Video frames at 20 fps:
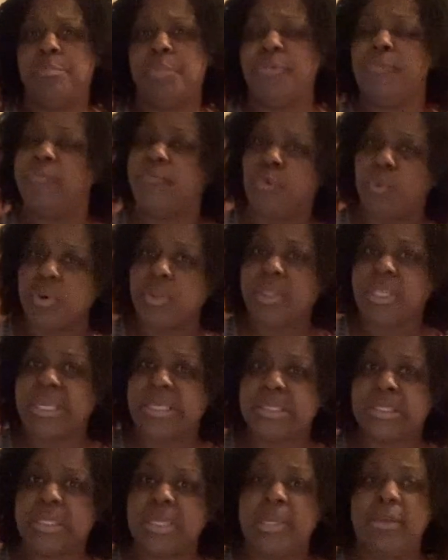before
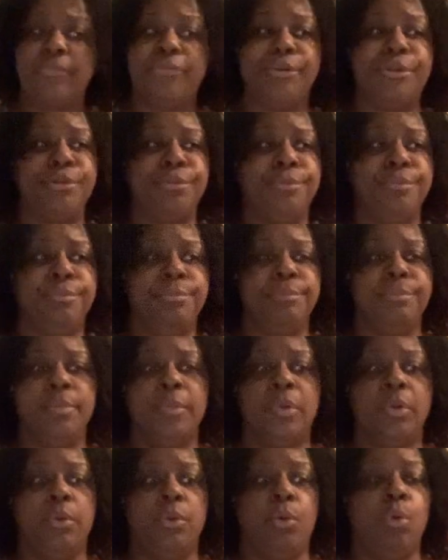Thanksgiving
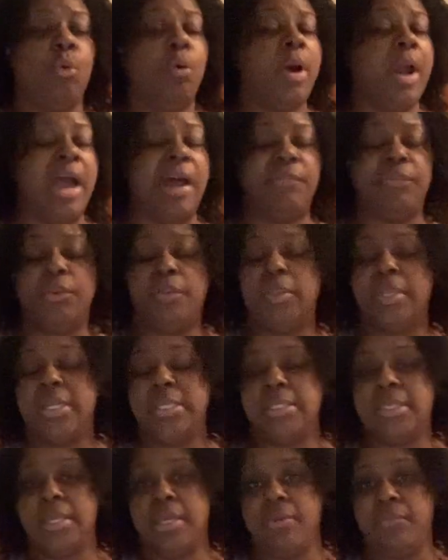or after
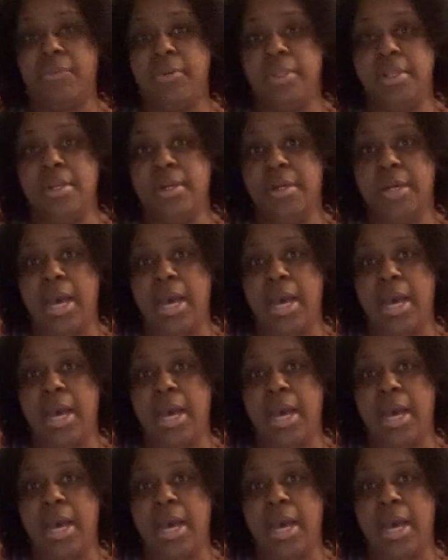Thanksgiving.